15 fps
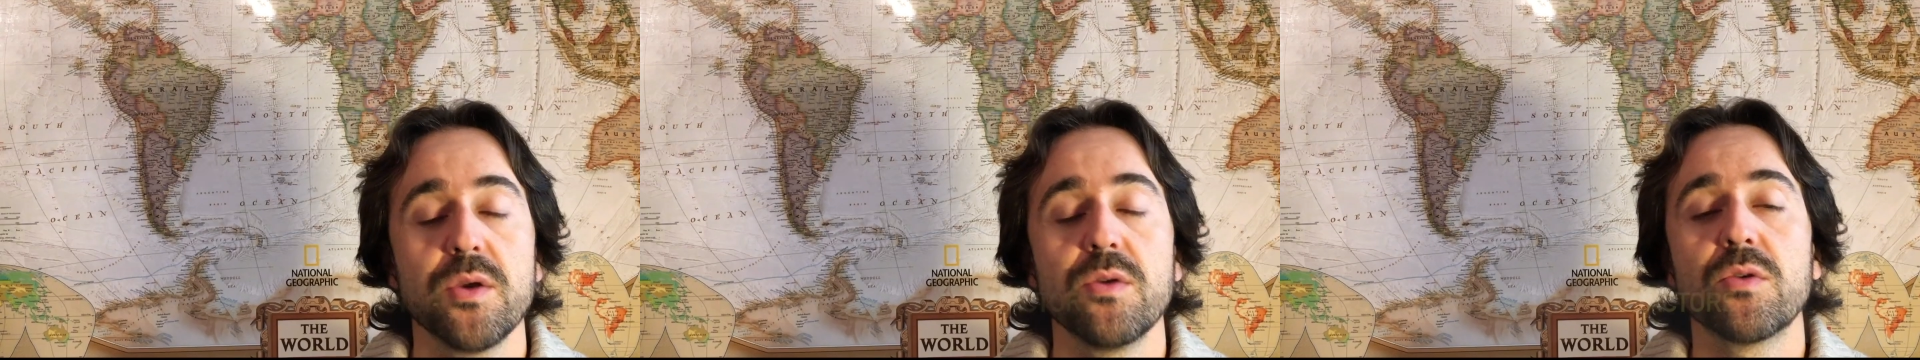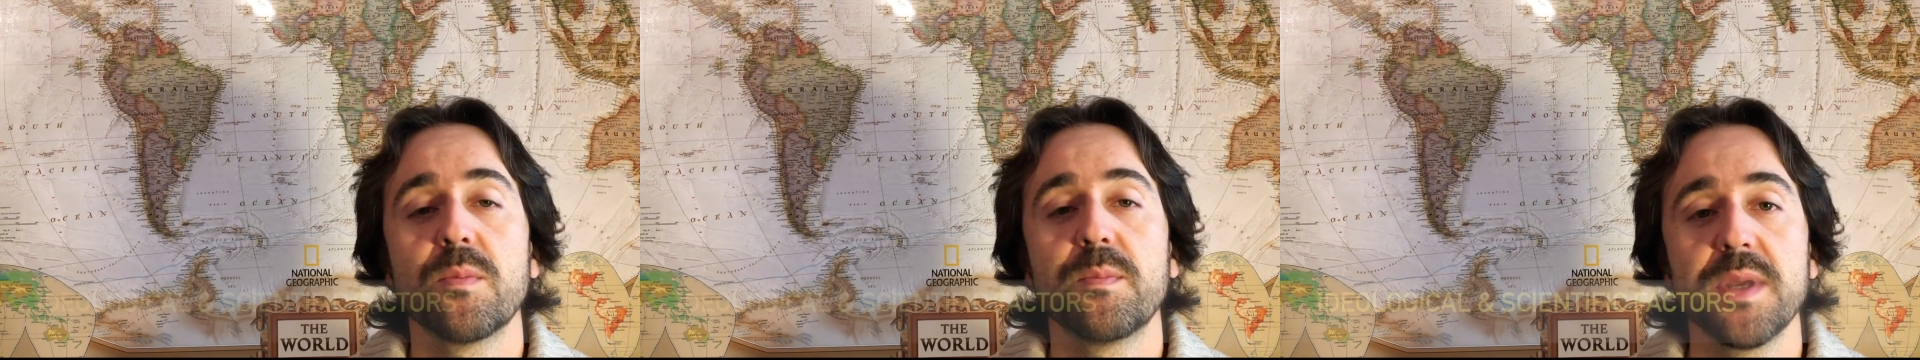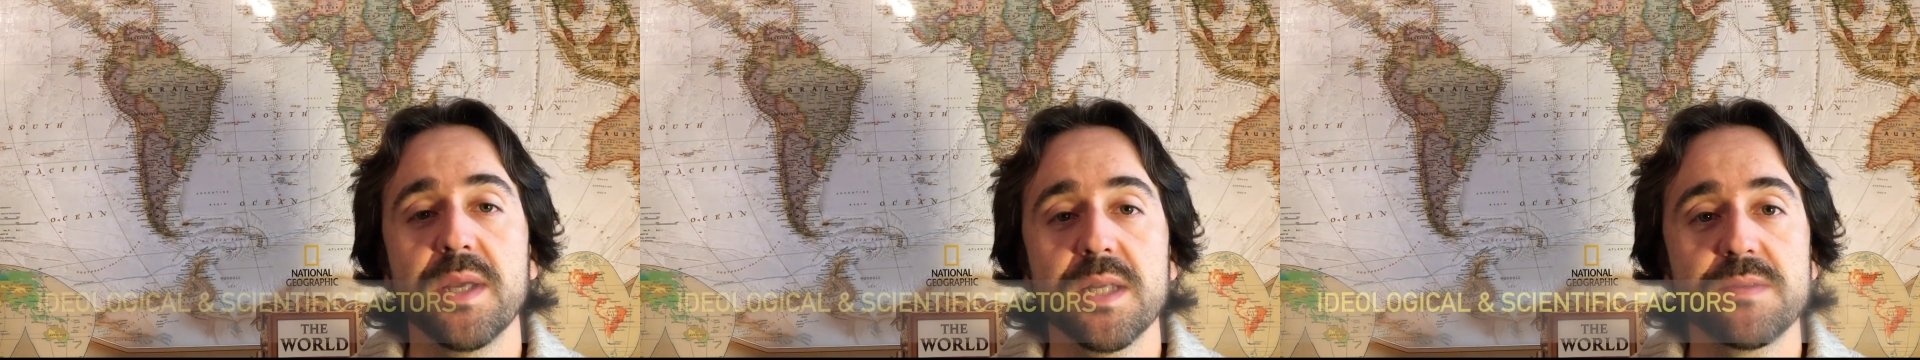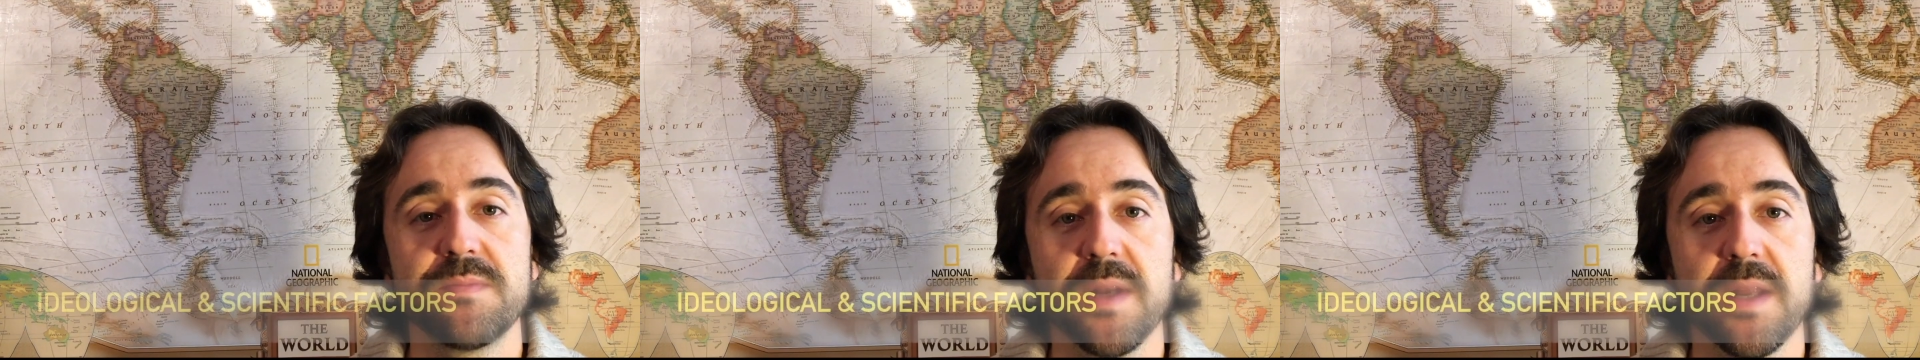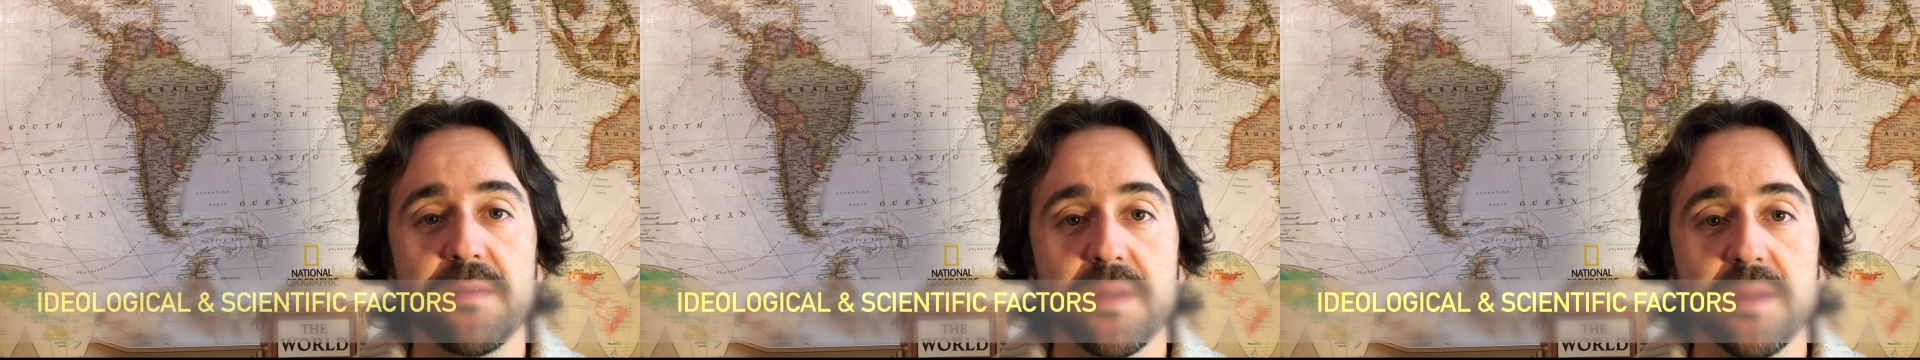Europeans
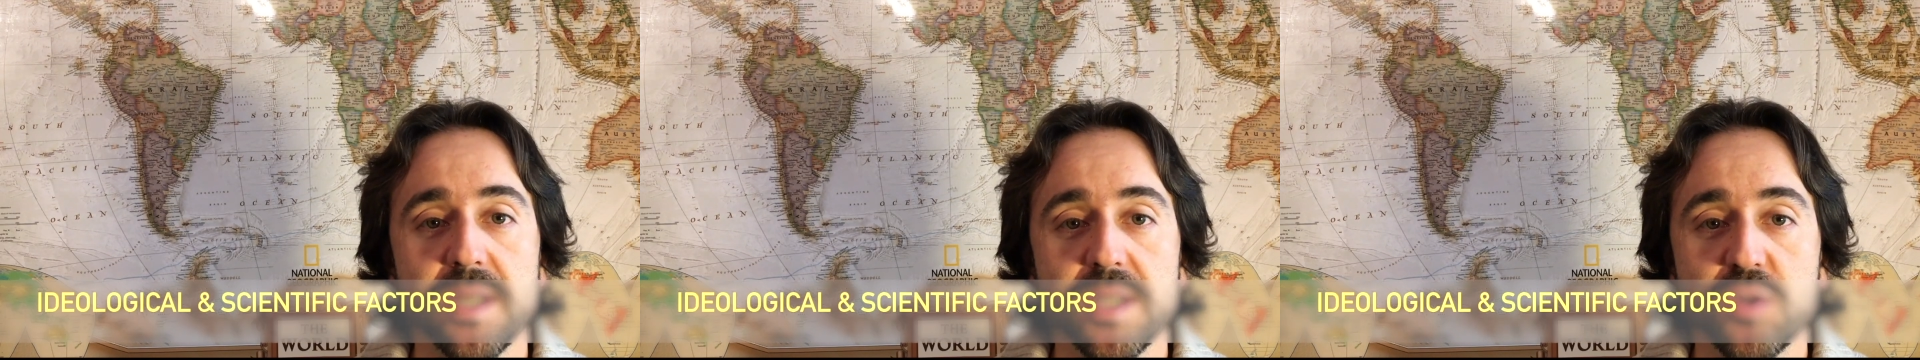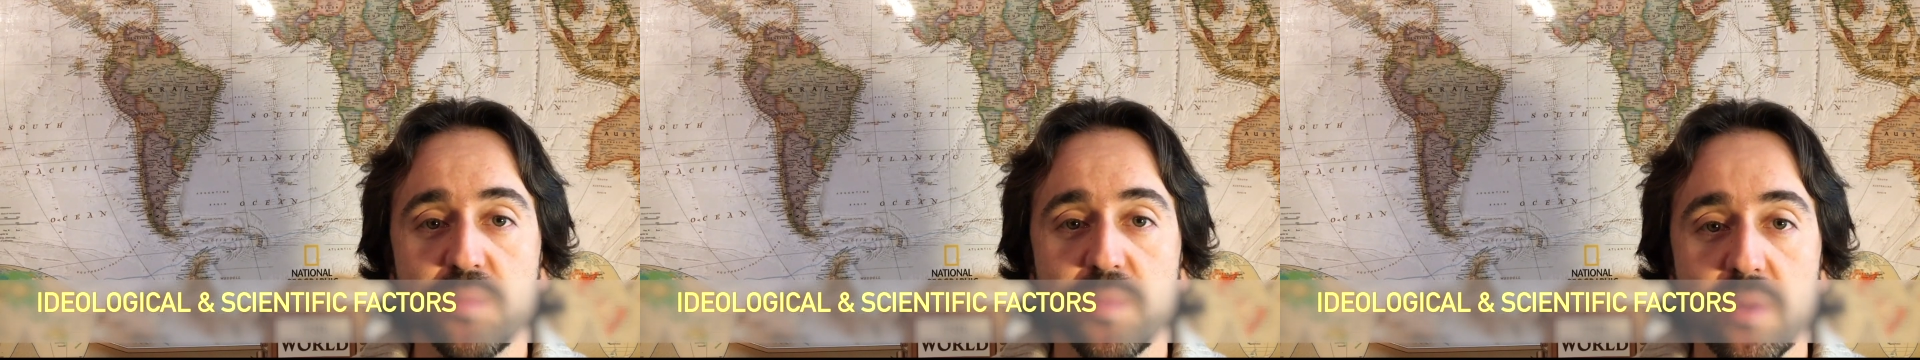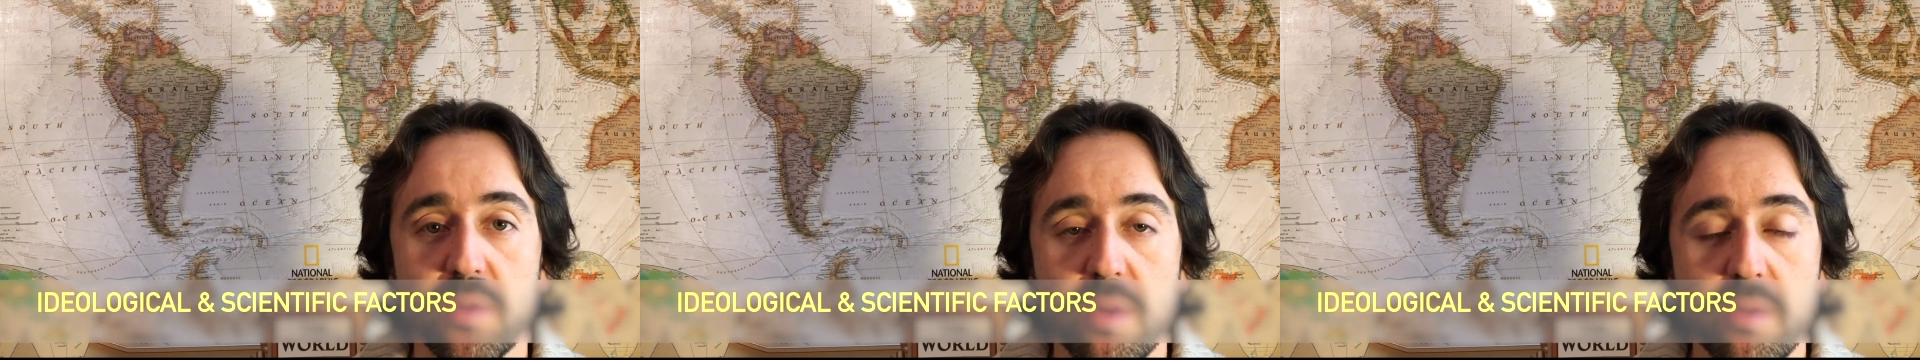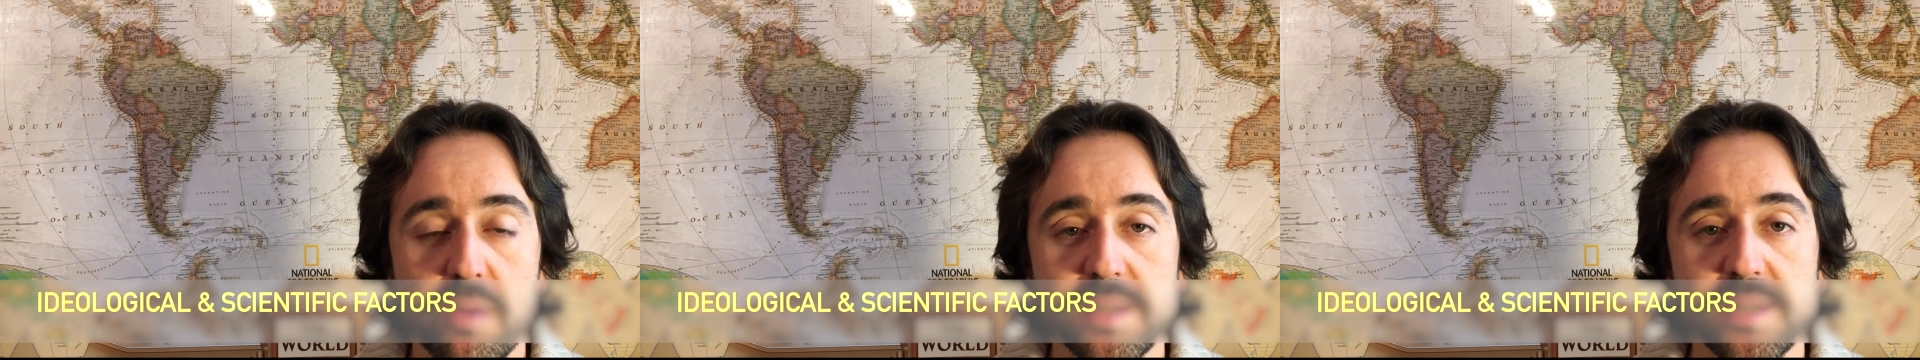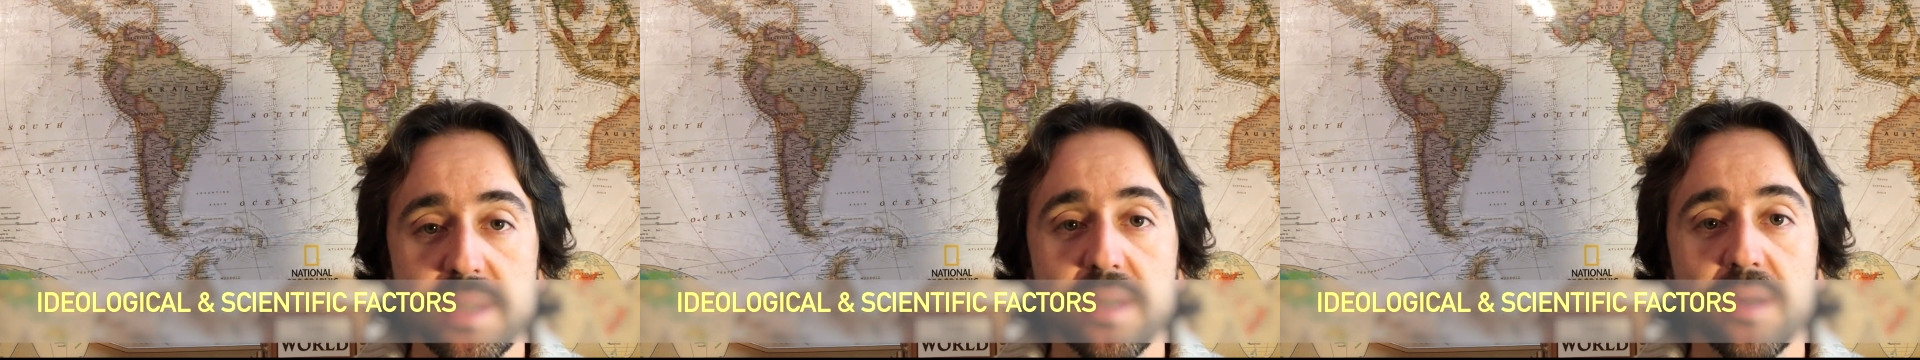believed in the
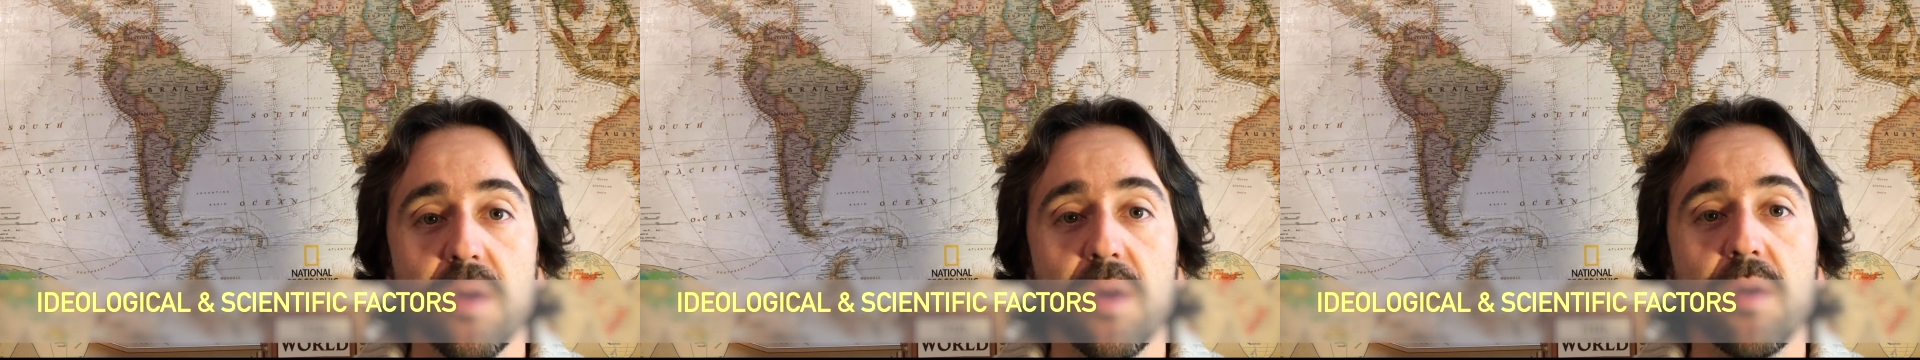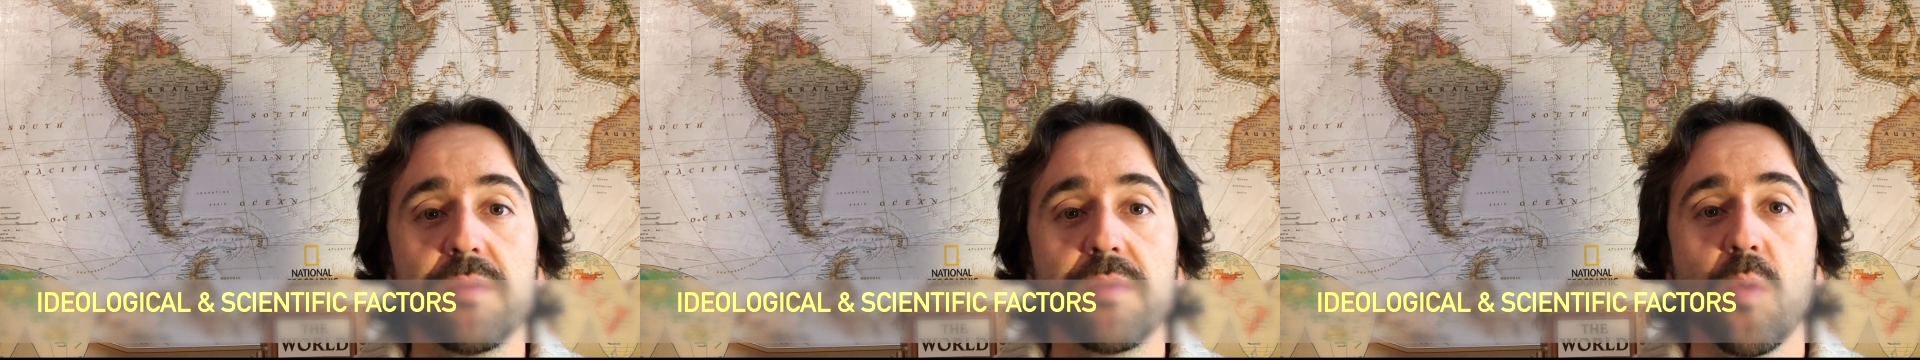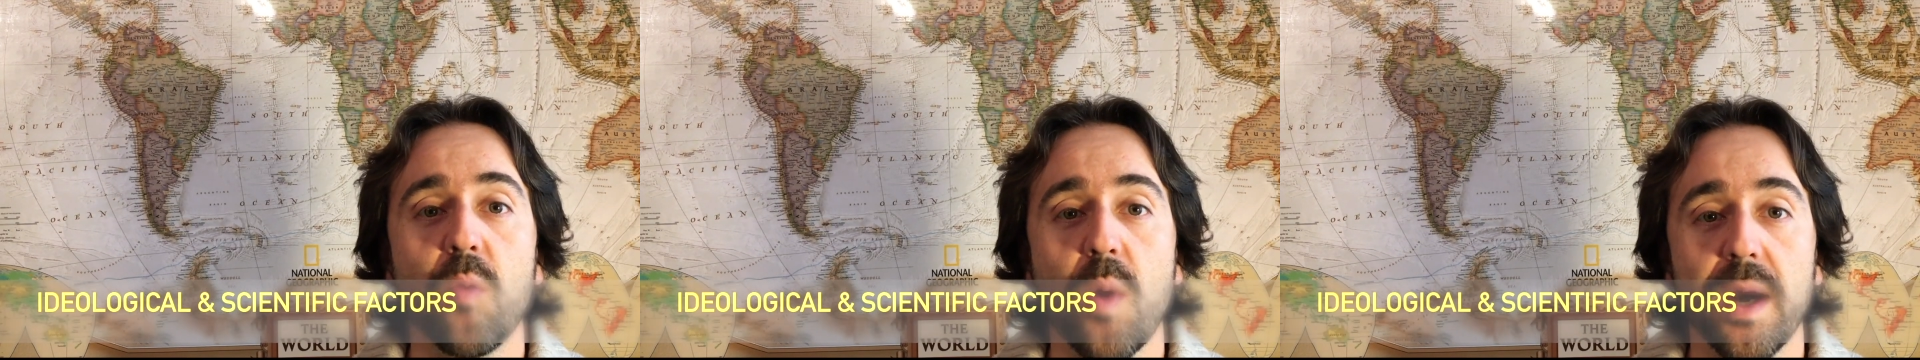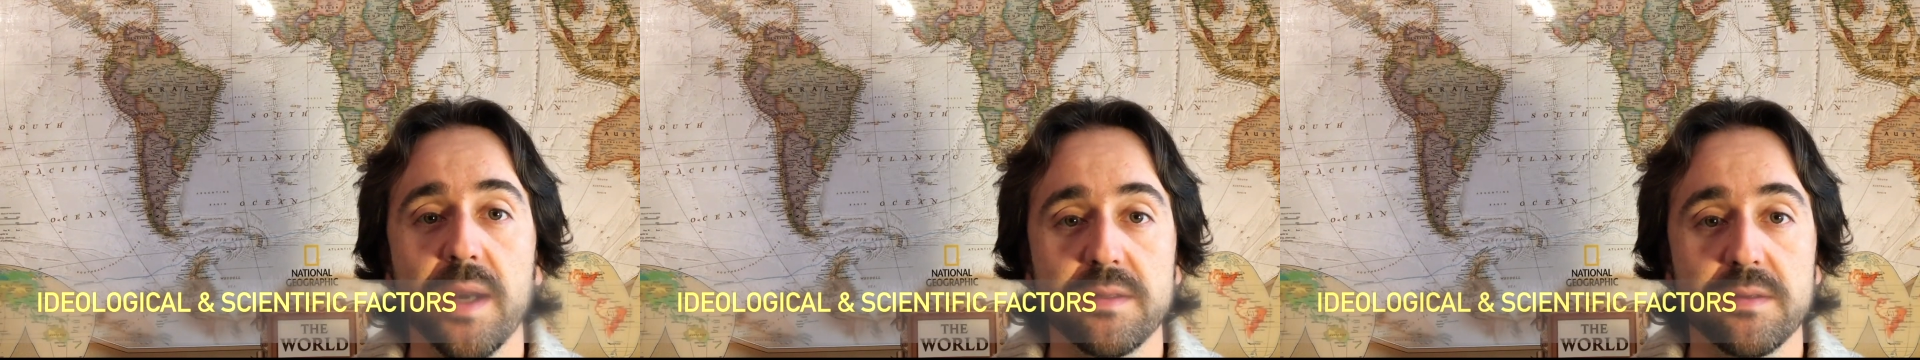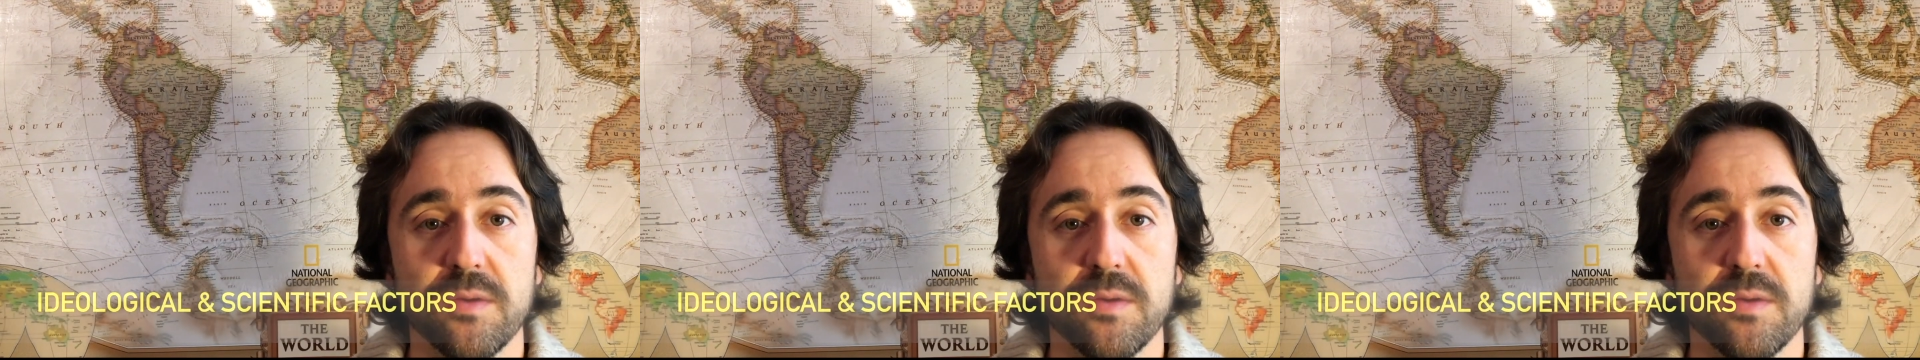superiority of white